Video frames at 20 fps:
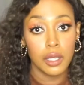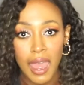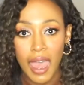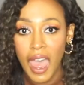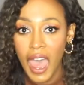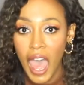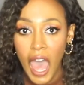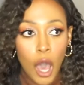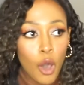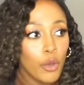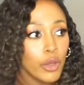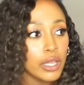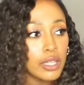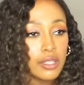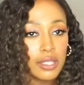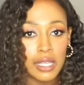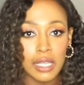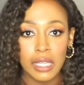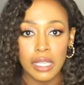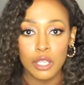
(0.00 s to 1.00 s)
How is
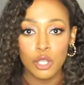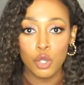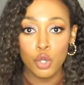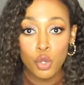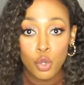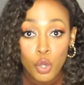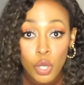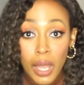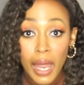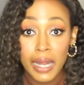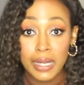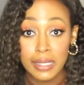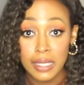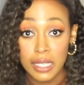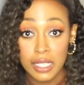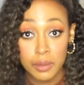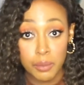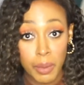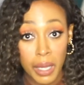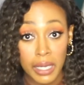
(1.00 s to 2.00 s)
he utilizing
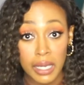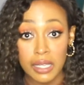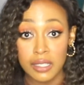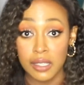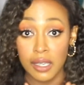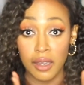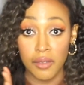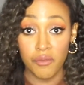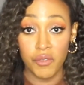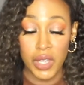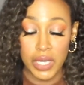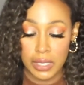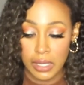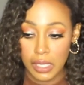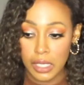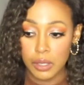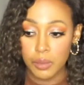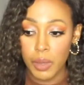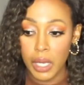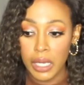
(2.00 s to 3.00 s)
his money? Is he investing
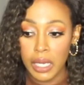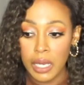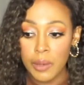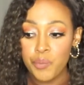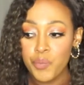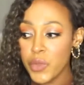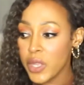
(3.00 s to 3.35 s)
his money?